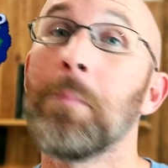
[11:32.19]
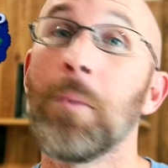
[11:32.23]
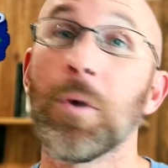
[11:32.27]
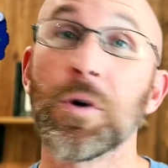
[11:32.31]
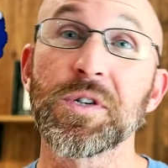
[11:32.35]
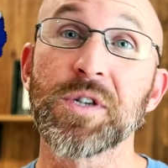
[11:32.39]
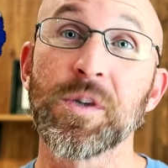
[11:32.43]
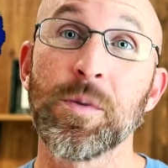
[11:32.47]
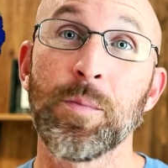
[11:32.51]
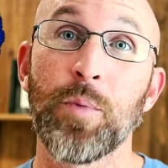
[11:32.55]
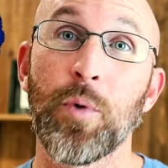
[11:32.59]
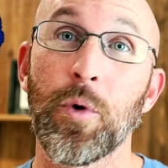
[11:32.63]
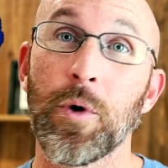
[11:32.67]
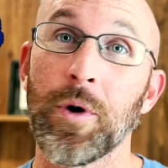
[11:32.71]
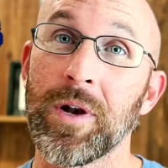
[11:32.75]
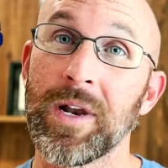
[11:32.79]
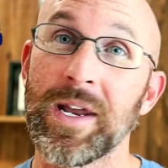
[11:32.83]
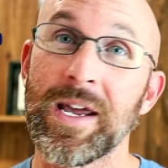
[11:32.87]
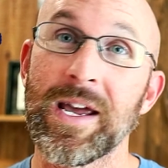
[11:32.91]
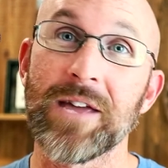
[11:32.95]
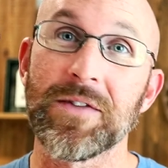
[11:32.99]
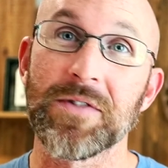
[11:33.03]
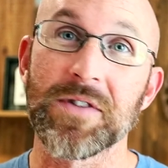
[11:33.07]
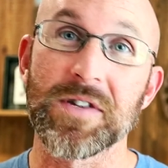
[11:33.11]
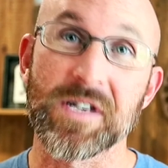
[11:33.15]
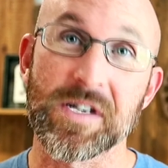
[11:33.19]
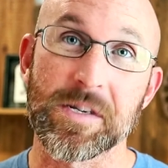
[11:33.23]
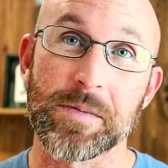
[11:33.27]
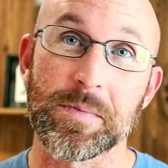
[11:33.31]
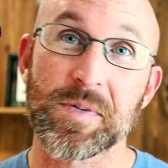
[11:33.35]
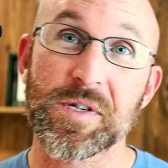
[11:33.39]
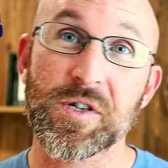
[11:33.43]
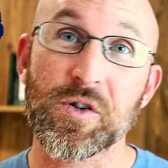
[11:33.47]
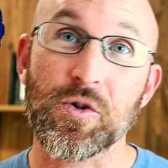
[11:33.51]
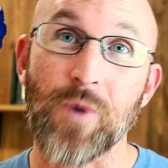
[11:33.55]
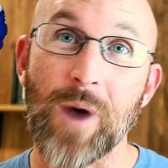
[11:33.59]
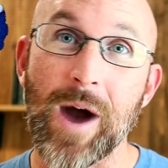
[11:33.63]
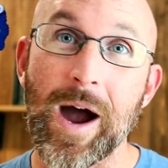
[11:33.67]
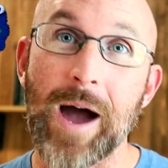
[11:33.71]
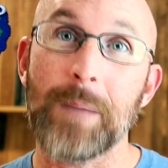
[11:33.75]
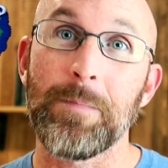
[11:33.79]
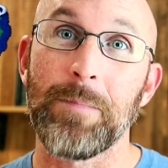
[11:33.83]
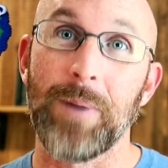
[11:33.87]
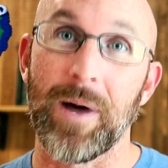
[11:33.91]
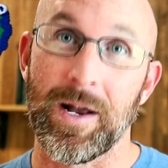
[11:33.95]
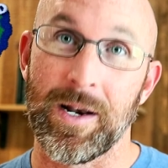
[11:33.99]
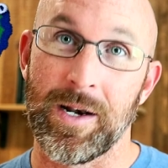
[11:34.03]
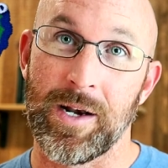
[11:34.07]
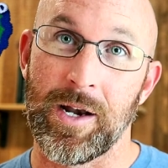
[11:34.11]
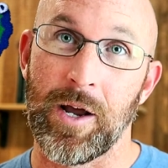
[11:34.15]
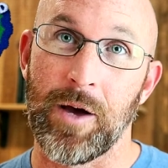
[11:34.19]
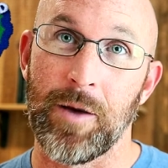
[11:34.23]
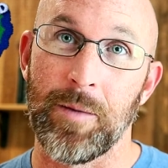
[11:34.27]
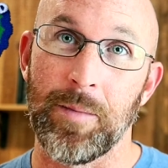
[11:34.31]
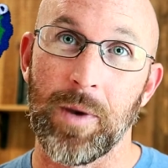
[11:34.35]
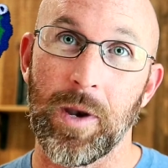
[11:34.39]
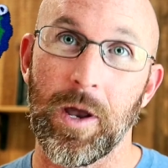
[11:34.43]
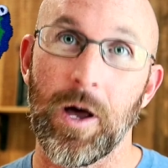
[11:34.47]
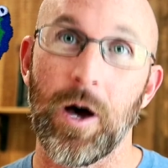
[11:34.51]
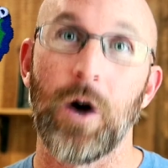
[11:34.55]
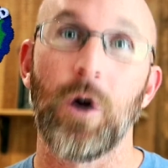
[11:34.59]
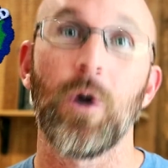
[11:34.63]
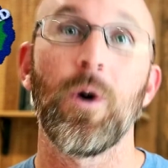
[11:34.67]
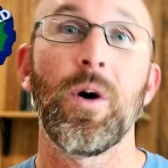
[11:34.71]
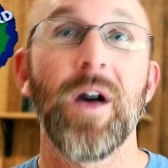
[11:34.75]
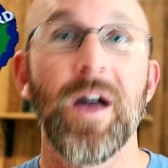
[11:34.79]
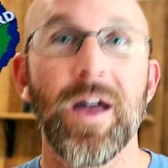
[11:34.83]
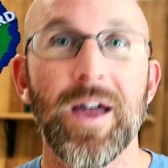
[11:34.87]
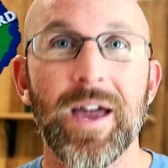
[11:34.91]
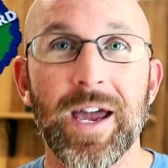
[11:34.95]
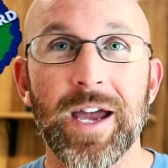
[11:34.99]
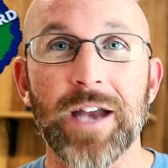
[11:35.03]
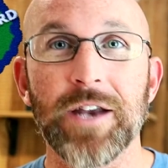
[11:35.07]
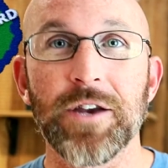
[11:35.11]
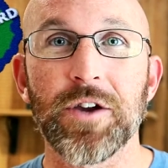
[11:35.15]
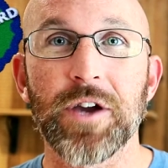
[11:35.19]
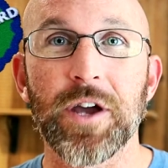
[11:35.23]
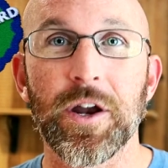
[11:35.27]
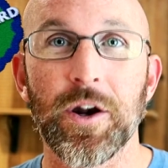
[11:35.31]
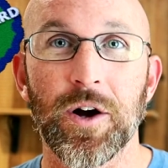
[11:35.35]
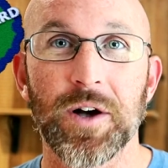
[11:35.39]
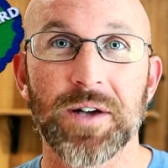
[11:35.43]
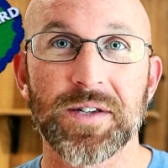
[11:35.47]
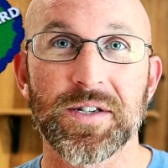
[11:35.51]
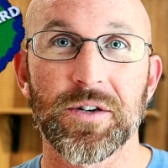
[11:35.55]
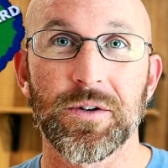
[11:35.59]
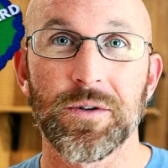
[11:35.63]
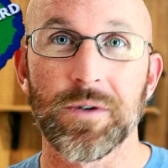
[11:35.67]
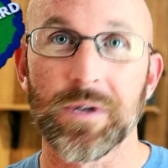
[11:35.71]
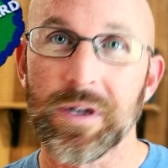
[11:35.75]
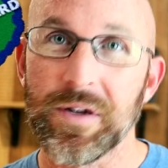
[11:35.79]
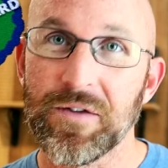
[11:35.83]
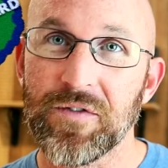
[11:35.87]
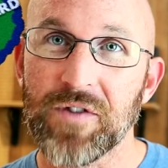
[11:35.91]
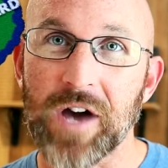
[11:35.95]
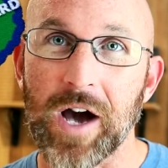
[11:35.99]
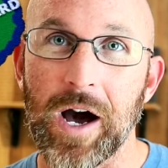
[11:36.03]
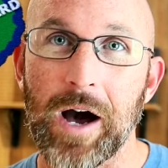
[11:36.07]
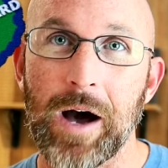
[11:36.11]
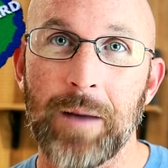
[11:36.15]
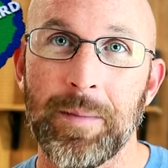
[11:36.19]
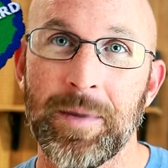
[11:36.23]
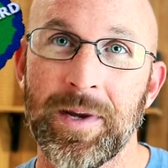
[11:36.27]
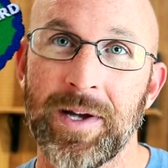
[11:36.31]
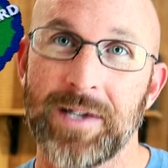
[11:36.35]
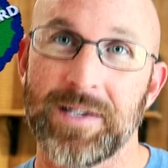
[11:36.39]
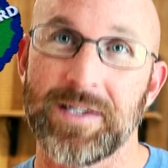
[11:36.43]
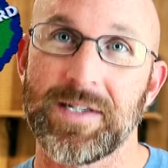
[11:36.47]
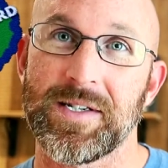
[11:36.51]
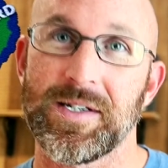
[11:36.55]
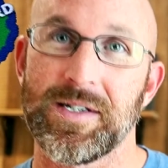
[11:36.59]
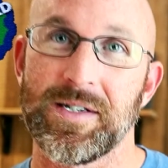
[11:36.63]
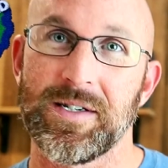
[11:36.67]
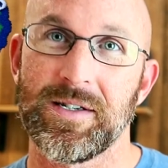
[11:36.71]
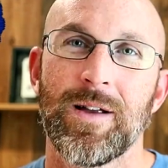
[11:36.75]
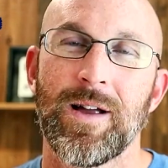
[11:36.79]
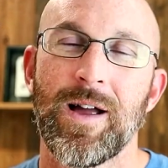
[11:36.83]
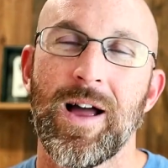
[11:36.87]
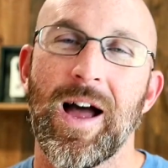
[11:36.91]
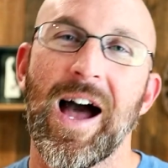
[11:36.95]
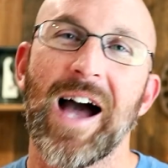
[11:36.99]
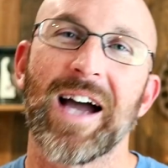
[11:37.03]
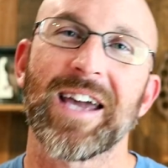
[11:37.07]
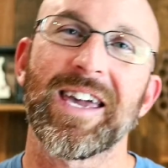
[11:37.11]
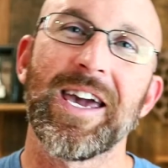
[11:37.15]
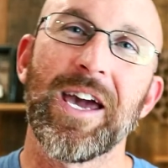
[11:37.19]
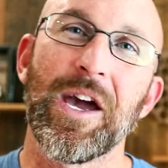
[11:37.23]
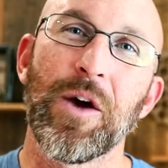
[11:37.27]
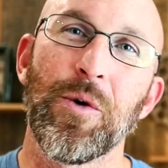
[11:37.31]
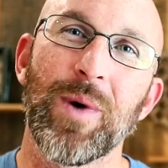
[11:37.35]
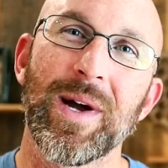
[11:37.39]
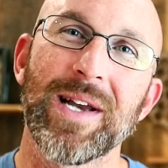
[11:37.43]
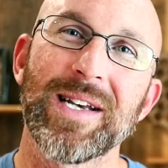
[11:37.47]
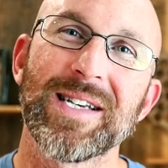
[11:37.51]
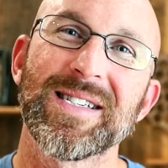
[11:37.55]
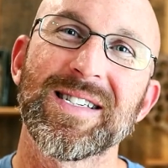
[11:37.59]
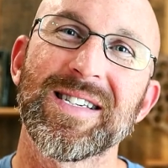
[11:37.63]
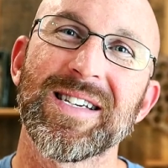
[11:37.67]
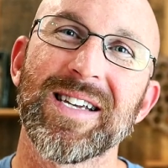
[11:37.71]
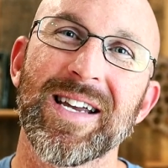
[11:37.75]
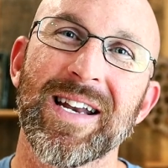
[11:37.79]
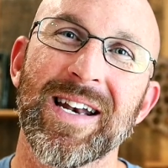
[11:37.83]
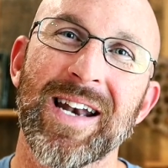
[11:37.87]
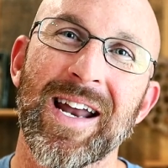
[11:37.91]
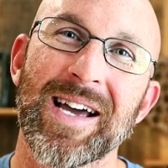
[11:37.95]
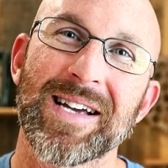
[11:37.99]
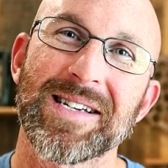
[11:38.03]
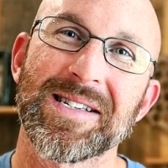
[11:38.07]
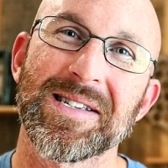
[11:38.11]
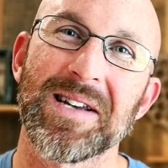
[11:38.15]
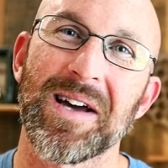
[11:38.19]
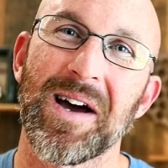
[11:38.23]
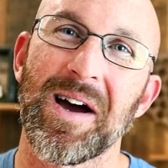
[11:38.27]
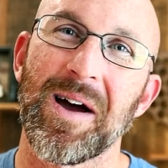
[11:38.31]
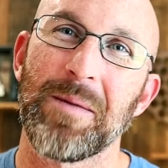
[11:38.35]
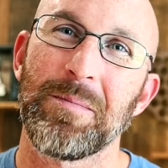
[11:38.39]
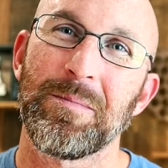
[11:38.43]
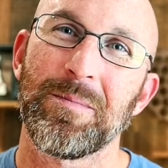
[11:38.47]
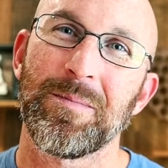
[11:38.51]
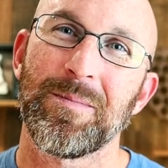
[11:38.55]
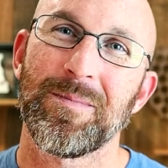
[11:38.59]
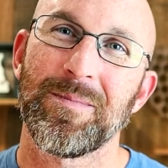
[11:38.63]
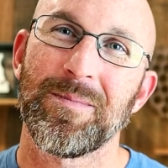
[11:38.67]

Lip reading: Most importantly, hit the subscribe button down below, and you can also leave comments. I can't wait to see you next time.